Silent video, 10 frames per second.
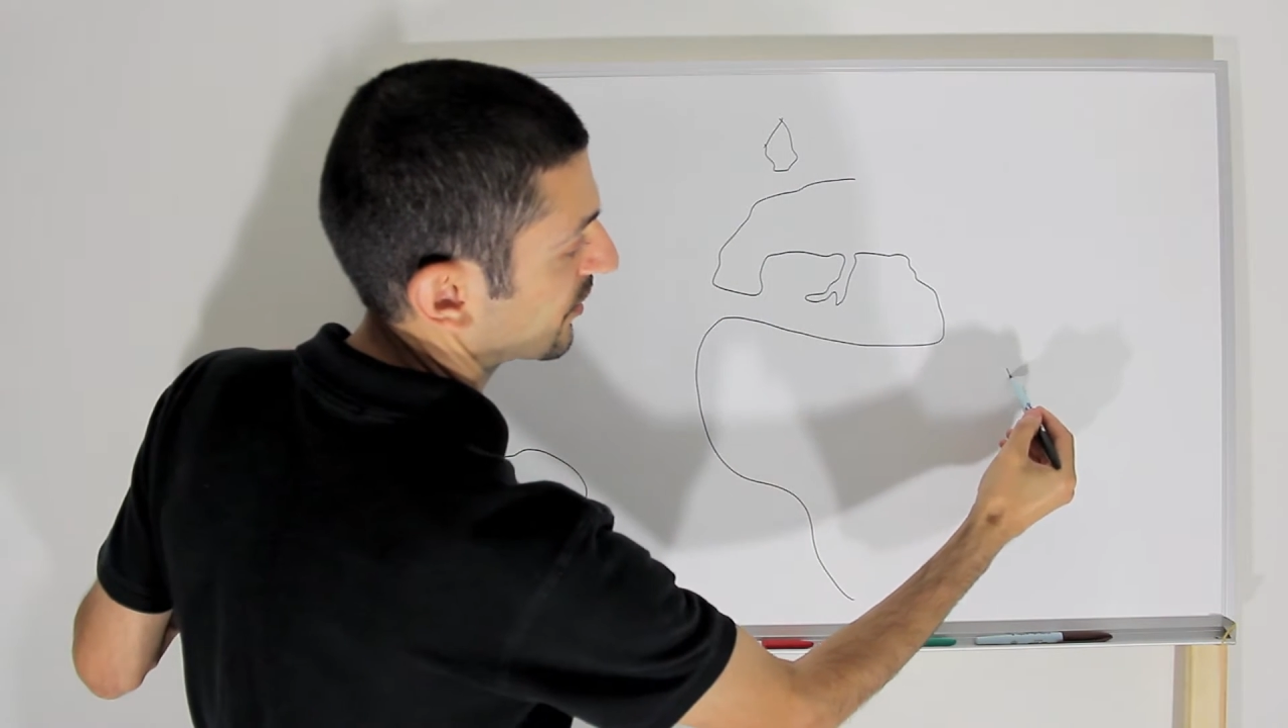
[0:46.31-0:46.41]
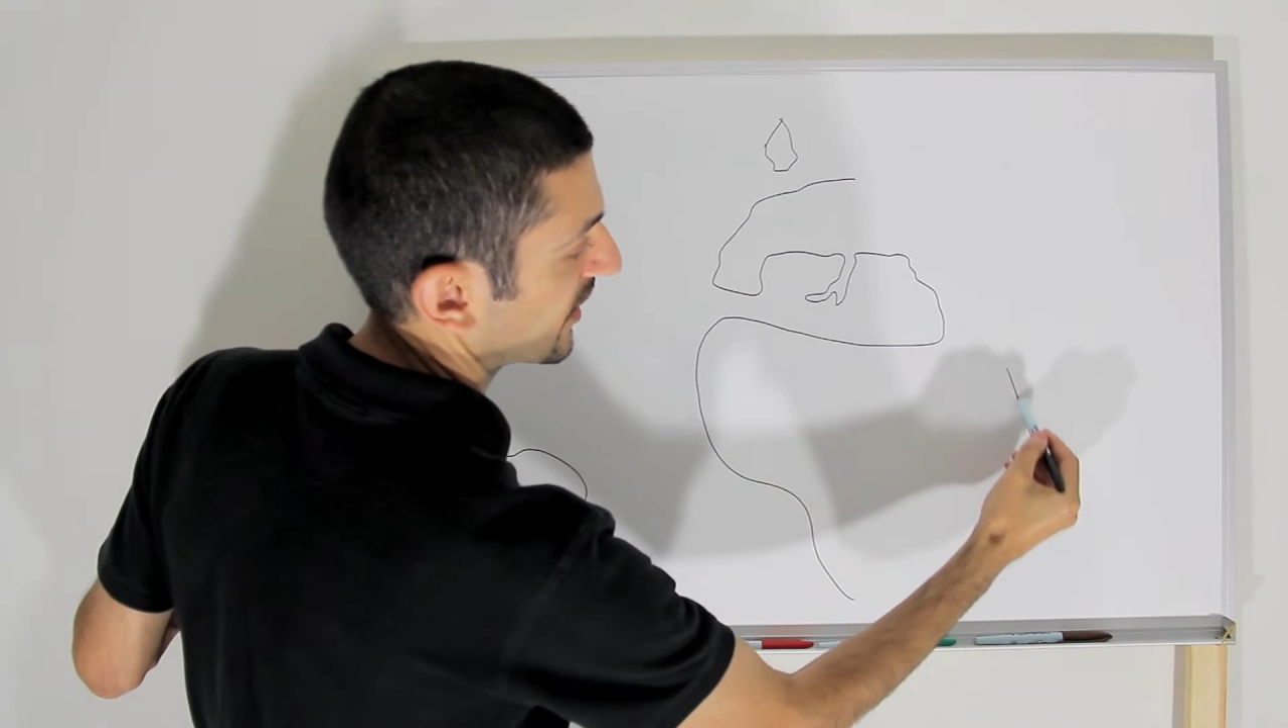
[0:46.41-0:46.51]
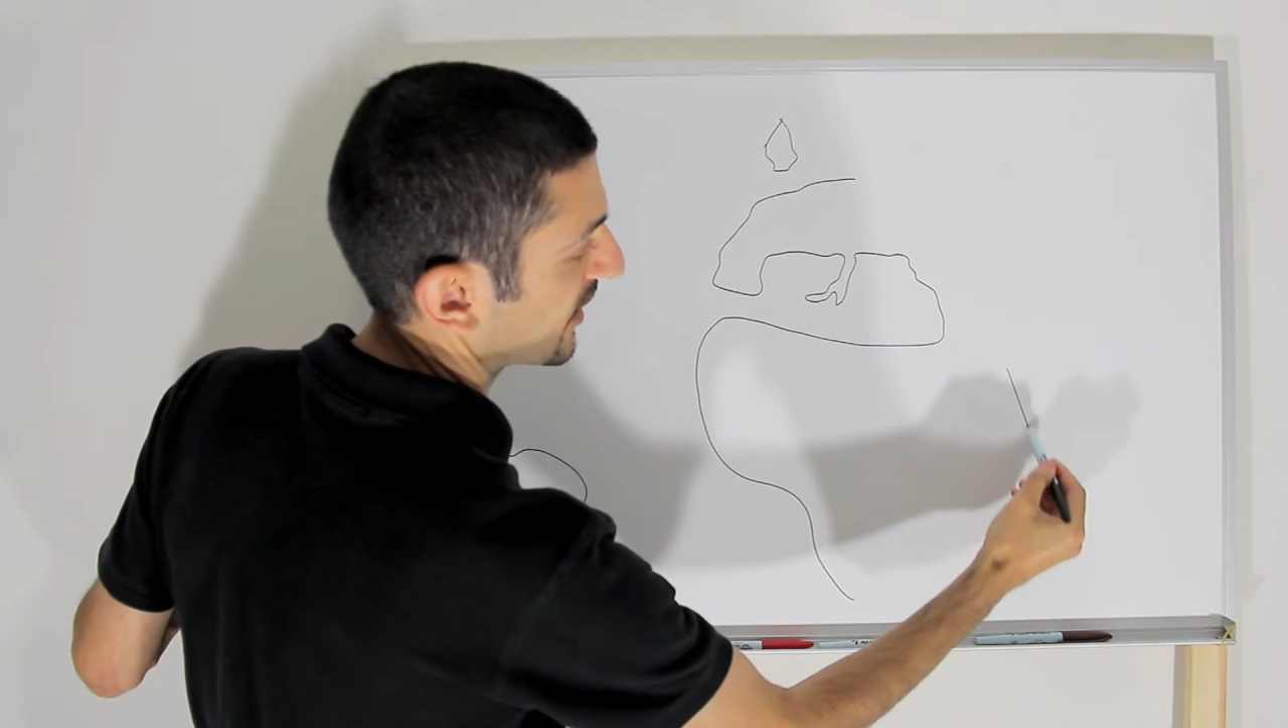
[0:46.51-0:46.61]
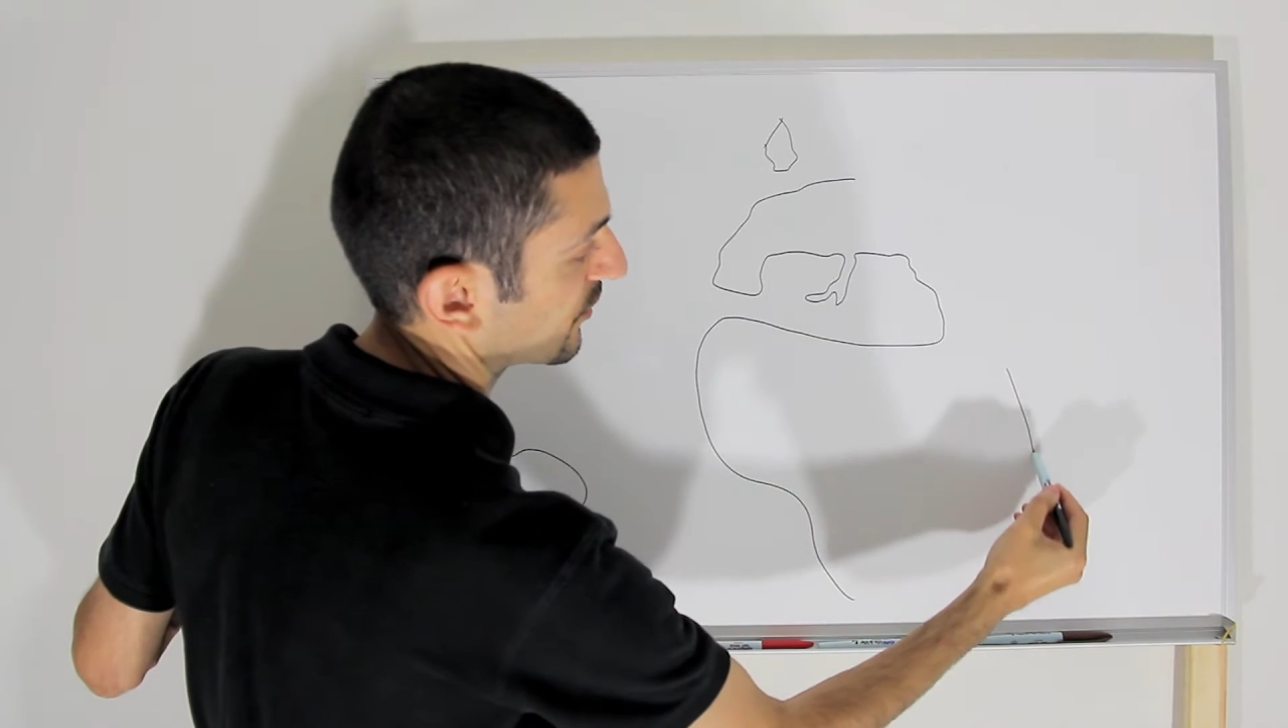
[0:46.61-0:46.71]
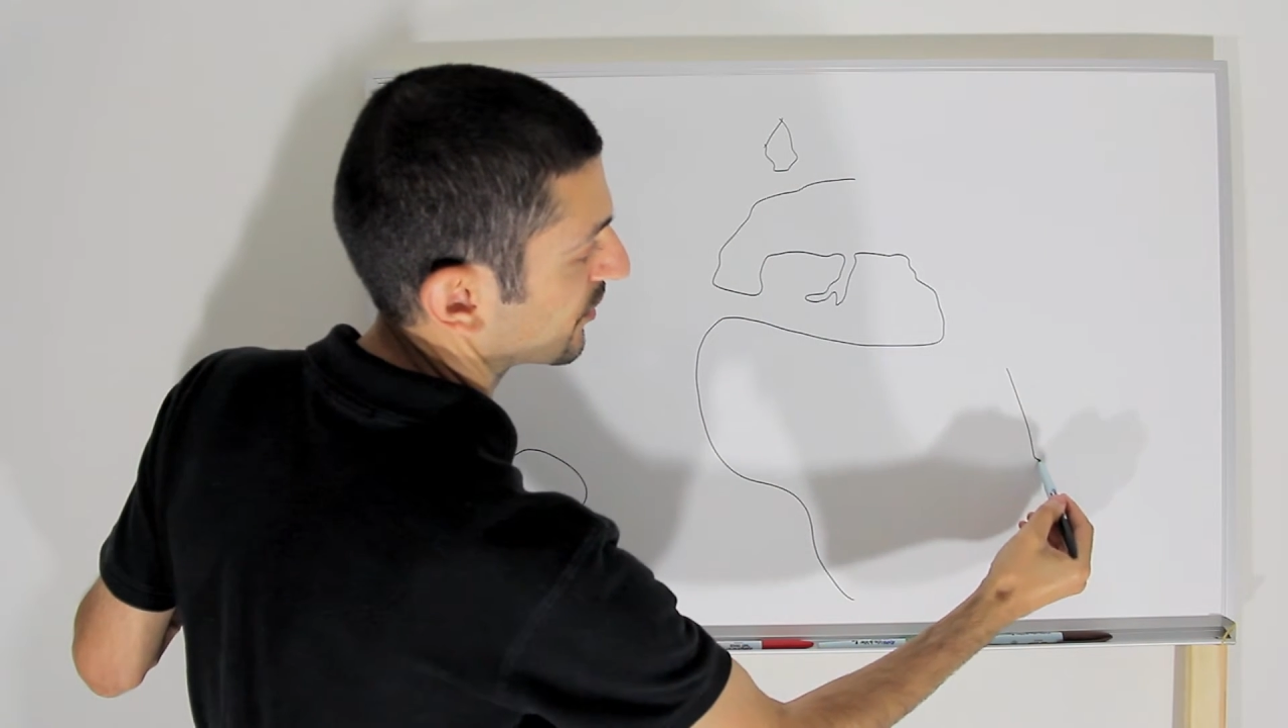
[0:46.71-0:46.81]
you
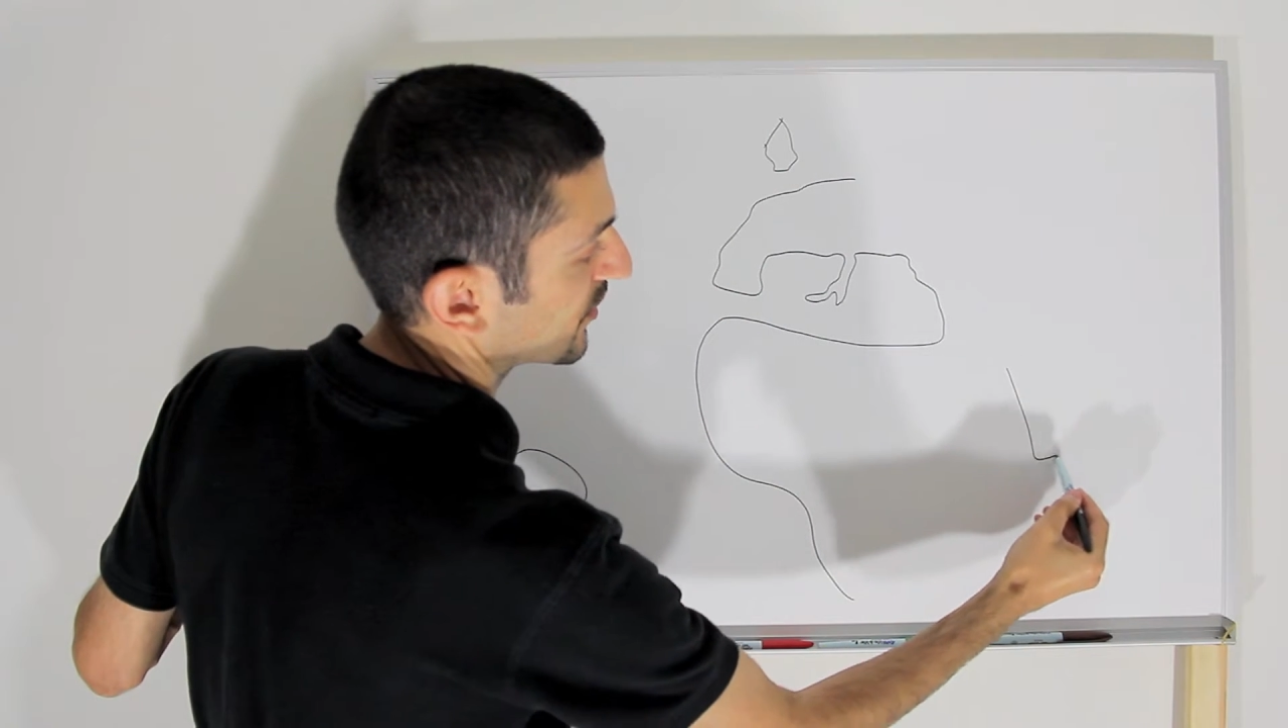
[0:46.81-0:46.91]
have the